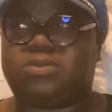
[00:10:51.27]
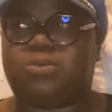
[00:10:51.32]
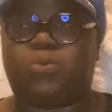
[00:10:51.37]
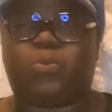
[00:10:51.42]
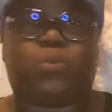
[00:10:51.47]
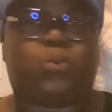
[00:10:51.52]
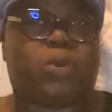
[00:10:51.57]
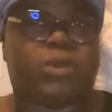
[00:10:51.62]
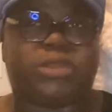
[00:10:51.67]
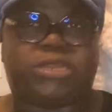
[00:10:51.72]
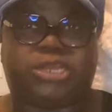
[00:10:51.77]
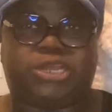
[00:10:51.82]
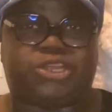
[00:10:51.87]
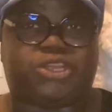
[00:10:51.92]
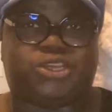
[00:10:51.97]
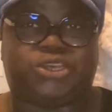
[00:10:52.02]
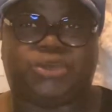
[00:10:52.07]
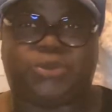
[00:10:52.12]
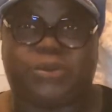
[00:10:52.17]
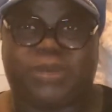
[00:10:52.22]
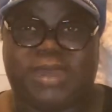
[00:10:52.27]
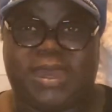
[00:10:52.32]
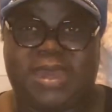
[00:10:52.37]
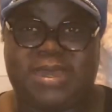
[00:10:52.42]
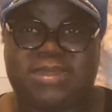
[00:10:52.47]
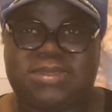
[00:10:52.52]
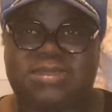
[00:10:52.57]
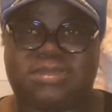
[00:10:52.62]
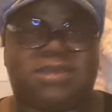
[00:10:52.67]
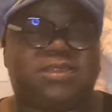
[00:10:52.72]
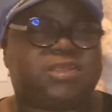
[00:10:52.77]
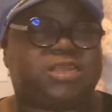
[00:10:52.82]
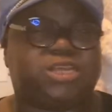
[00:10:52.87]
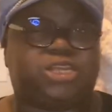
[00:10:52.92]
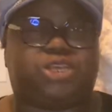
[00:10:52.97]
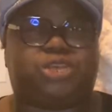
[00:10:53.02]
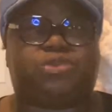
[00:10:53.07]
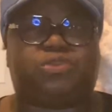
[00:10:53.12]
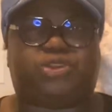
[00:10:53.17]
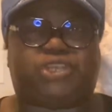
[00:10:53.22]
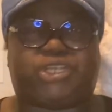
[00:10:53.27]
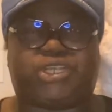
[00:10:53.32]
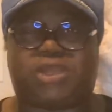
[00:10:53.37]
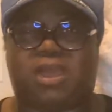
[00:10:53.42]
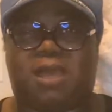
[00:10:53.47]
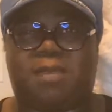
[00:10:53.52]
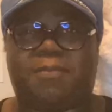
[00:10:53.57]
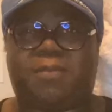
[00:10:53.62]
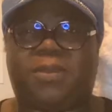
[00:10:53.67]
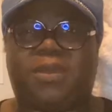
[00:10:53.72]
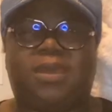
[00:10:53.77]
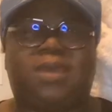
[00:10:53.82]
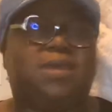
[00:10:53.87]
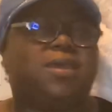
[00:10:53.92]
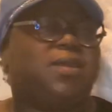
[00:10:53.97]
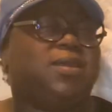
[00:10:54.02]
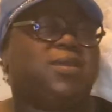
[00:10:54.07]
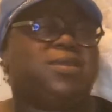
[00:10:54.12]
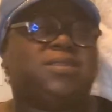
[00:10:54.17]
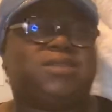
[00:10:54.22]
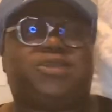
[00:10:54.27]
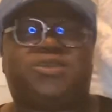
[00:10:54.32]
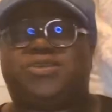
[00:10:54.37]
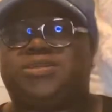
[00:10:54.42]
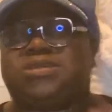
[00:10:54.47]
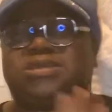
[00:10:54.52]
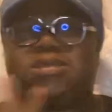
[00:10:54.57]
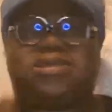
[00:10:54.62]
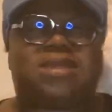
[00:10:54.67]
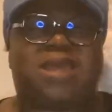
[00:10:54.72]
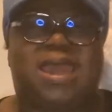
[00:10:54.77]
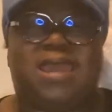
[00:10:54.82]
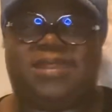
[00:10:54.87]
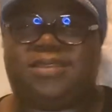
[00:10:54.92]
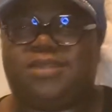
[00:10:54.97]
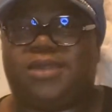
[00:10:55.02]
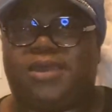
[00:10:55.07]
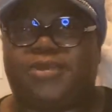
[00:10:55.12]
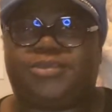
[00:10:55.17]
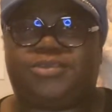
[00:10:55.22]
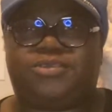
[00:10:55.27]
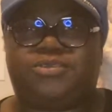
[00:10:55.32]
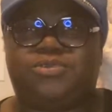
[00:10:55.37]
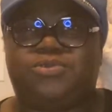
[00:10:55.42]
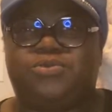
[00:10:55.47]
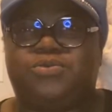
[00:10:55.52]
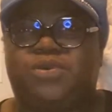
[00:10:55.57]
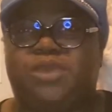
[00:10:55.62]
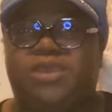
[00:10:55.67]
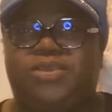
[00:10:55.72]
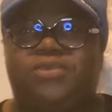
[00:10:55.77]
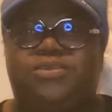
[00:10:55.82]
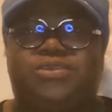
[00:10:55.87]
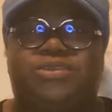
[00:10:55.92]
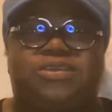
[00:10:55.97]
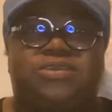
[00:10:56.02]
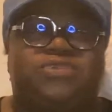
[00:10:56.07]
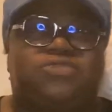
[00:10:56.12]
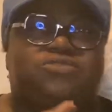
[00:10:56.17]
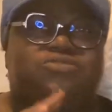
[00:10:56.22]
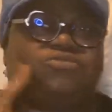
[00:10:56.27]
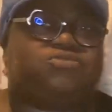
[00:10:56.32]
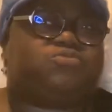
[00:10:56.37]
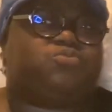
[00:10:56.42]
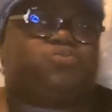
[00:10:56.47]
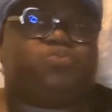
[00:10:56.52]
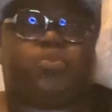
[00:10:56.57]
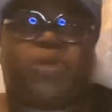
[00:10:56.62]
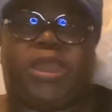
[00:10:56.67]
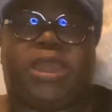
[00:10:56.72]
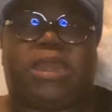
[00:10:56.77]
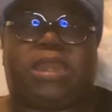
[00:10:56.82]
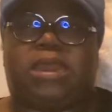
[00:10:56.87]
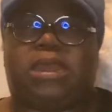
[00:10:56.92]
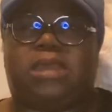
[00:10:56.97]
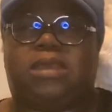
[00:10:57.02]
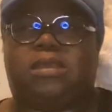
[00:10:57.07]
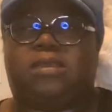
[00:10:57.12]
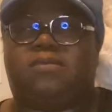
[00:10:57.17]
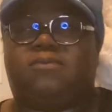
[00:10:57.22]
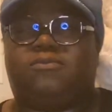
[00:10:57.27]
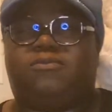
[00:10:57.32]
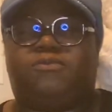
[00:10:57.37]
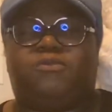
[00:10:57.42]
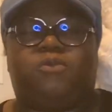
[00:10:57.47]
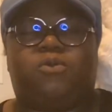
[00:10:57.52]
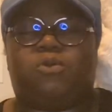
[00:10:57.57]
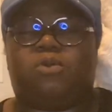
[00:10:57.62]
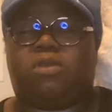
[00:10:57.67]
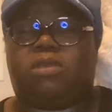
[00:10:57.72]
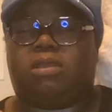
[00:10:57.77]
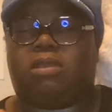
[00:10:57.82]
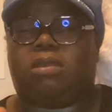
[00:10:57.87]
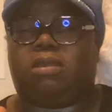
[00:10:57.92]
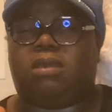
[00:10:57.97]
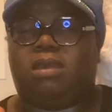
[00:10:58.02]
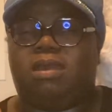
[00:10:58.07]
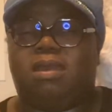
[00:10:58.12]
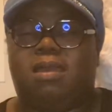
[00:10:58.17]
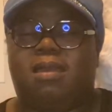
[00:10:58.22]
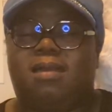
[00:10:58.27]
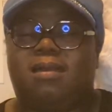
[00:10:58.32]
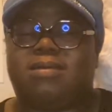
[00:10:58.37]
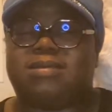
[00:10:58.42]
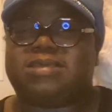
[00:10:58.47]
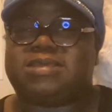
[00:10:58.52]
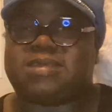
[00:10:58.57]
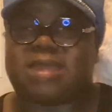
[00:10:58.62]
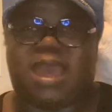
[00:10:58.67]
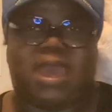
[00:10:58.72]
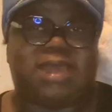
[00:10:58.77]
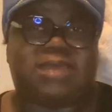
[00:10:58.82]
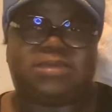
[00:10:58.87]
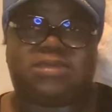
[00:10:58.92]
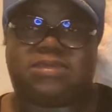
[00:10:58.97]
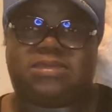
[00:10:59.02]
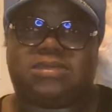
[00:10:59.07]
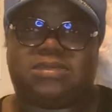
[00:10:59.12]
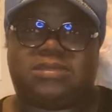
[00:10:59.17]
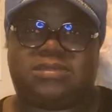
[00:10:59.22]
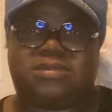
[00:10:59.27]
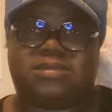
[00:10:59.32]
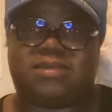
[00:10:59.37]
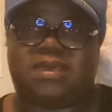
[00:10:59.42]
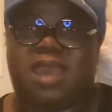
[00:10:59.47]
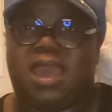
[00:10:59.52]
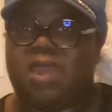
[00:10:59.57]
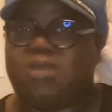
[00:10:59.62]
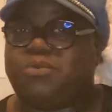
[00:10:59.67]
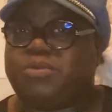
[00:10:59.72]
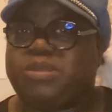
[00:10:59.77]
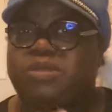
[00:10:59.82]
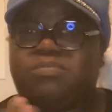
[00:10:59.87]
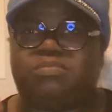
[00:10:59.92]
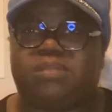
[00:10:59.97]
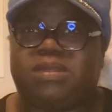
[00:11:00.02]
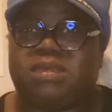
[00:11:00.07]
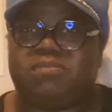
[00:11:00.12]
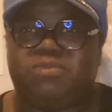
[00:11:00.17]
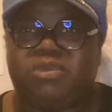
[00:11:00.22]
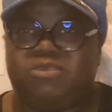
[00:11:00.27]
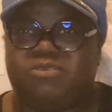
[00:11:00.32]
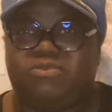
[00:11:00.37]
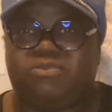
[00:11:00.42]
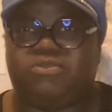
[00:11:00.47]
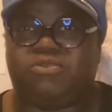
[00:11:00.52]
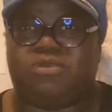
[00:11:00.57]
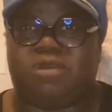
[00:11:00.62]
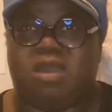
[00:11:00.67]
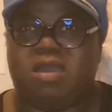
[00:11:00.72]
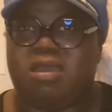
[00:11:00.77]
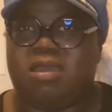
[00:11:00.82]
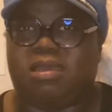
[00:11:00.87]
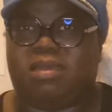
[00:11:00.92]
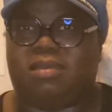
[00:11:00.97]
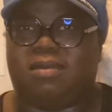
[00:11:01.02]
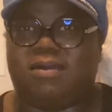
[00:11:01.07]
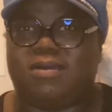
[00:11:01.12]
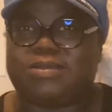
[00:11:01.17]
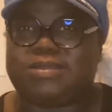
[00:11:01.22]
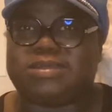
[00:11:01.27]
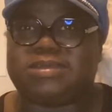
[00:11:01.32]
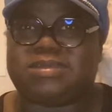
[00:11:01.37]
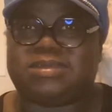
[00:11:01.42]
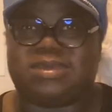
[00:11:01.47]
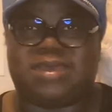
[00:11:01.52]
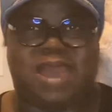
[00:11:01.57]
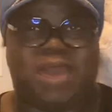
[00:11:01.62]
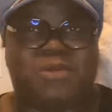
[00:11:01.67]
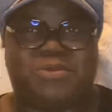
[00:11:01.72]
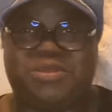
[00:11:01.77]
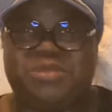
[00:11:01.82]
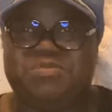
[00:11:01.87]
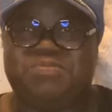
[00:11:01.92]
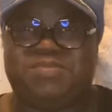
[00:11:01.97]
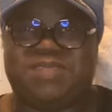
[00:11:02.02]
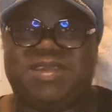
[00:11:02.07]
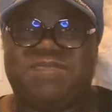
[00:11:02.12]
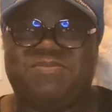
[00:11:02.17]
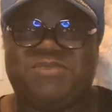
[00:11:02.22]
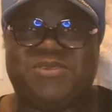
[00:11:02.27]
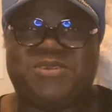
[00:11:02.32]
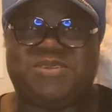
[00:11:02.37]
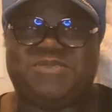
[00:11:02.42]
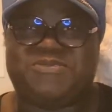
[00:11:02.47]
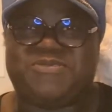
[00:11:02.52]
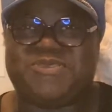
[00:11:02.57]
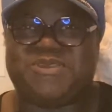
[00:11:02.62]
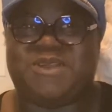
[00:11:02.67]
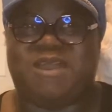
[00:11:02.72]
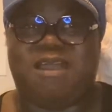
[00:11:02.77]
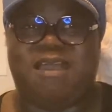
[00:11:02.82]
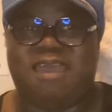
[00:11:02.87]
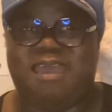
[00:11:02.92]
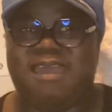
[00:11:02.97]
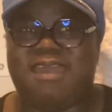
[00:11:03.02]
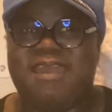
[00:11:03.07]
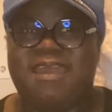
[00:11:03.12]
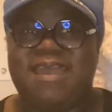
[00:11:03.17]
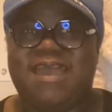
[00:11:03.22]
What did you get? Did you shop? Did you decide not to? Are you just waiting for SAS? I wouldn't blame you if you are, honestly. I wouldn't blame you if you are.